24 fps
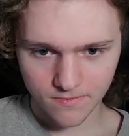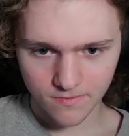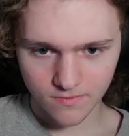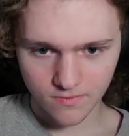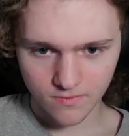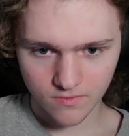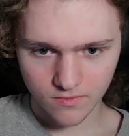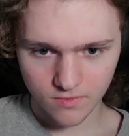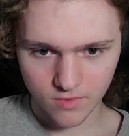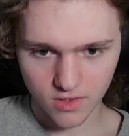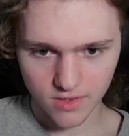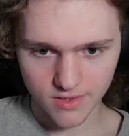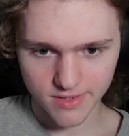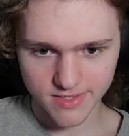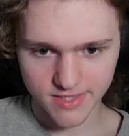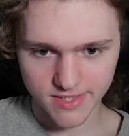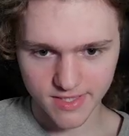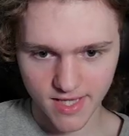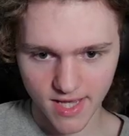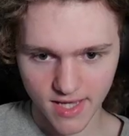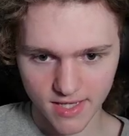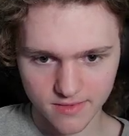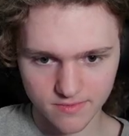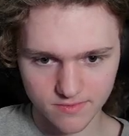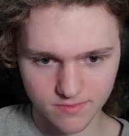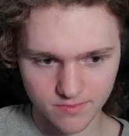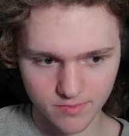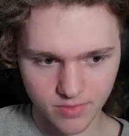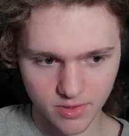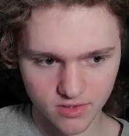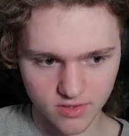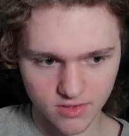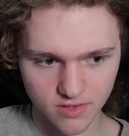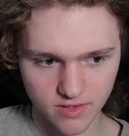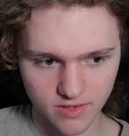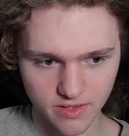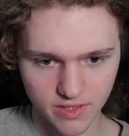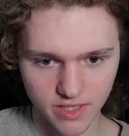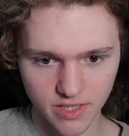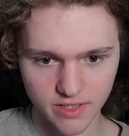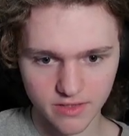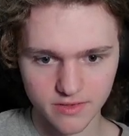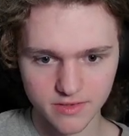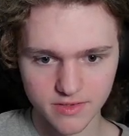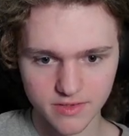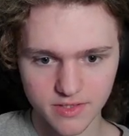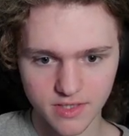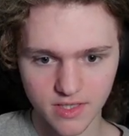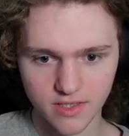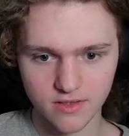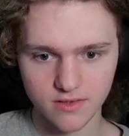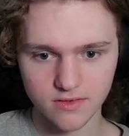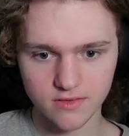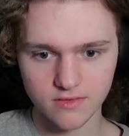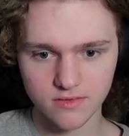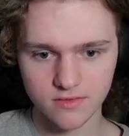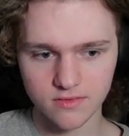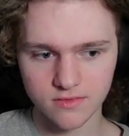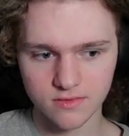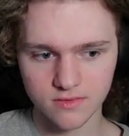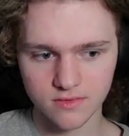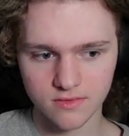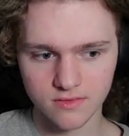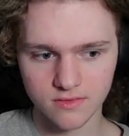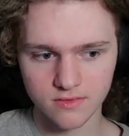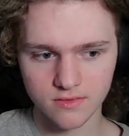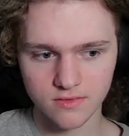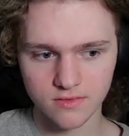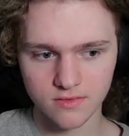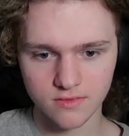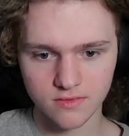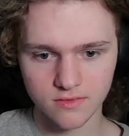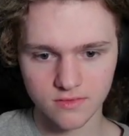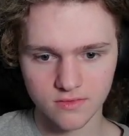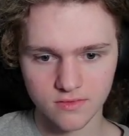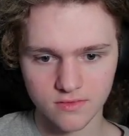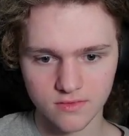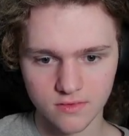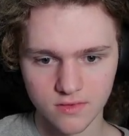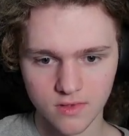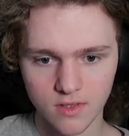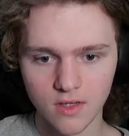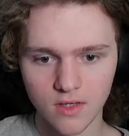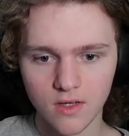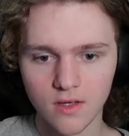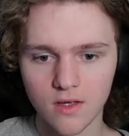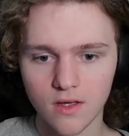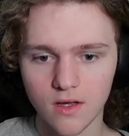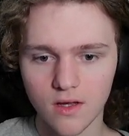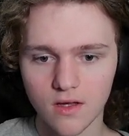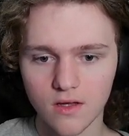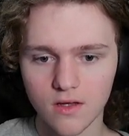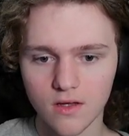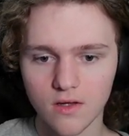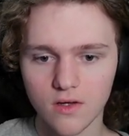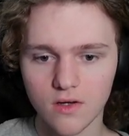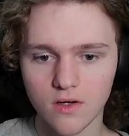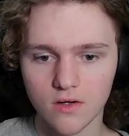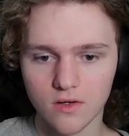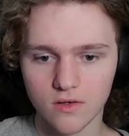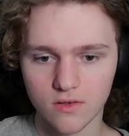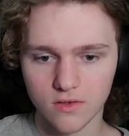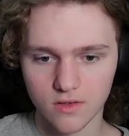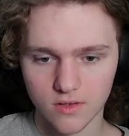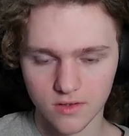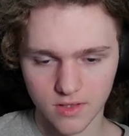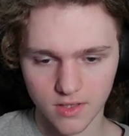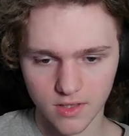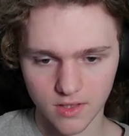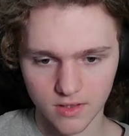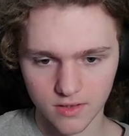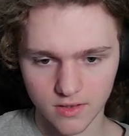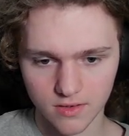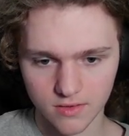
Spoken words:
Well, is that part of the gutters then? Oh, okay.